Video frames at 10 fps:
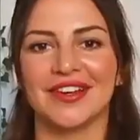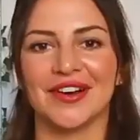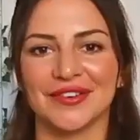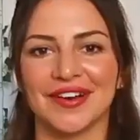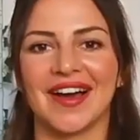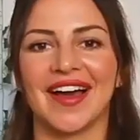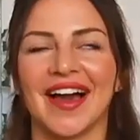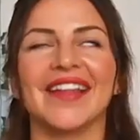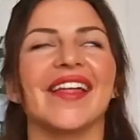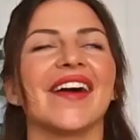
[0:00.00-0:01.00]
No,
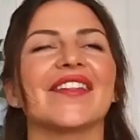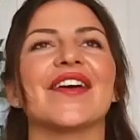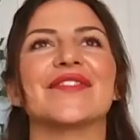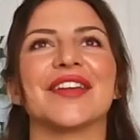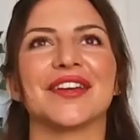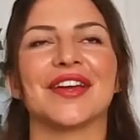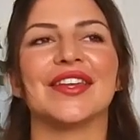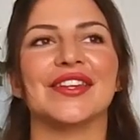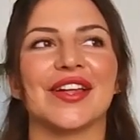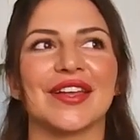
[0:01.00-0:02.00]
I love that you're
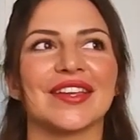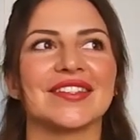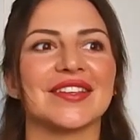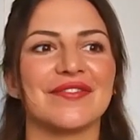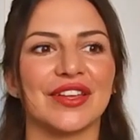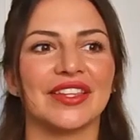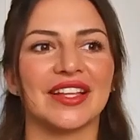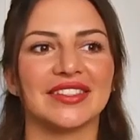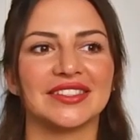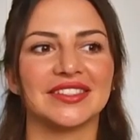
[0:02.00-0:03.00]
hitting on that, because I feel like
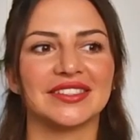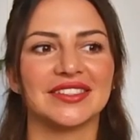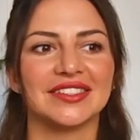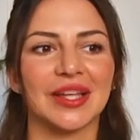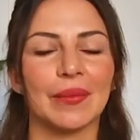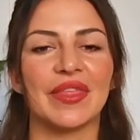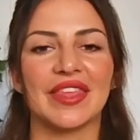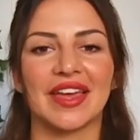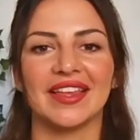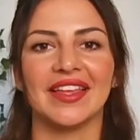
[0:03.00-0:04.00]
that's something
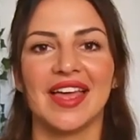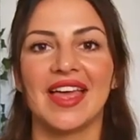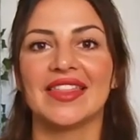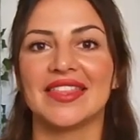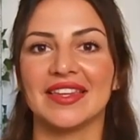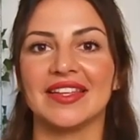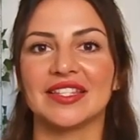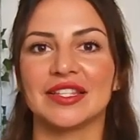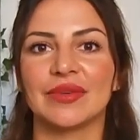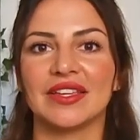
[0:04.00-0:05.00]
that
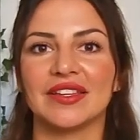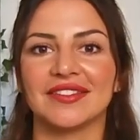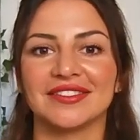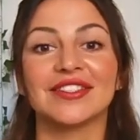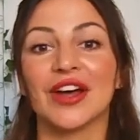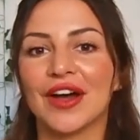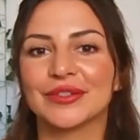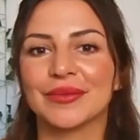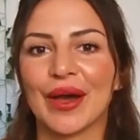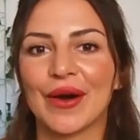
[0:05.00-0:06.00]
needs to be
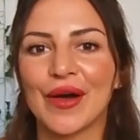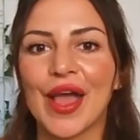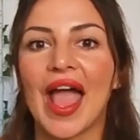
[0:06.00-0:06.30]
talked about.